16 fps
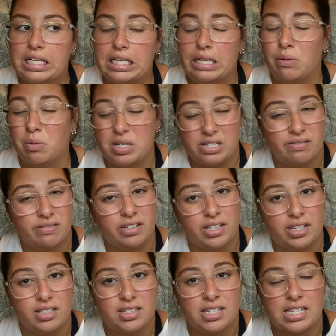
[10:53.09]
it wasn't really
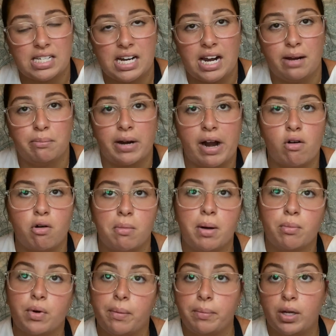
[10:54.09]
good this time, but I
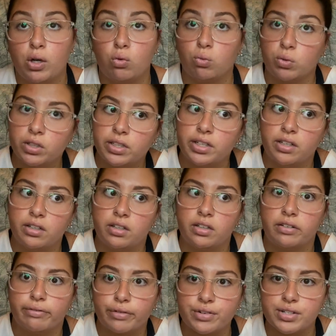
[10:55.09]
remember it being really good
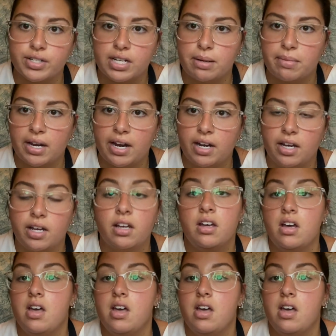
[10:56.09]
the first time I ate it.